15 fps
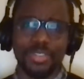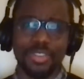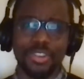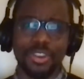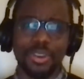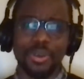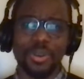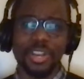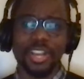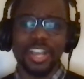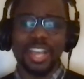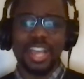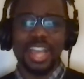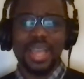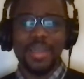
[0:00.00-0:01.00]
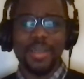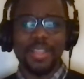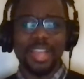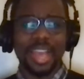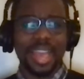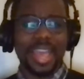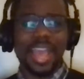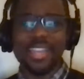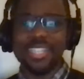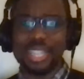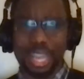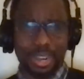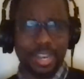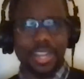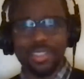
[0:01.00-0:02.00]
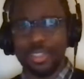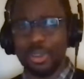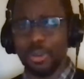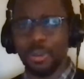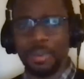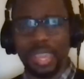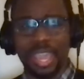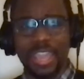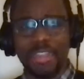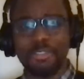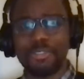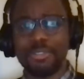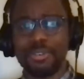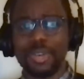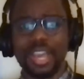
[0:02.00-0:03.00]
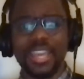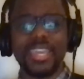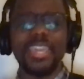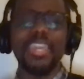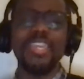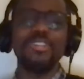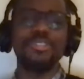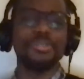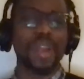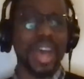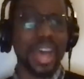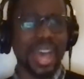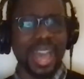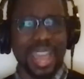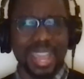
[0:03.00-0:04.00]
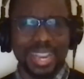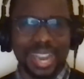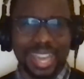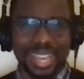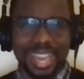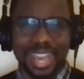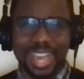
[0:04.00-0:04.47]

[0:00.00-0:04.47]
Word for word: You know, I, I, shouted out the homie Andrew. Like, he yeah. tried. Like,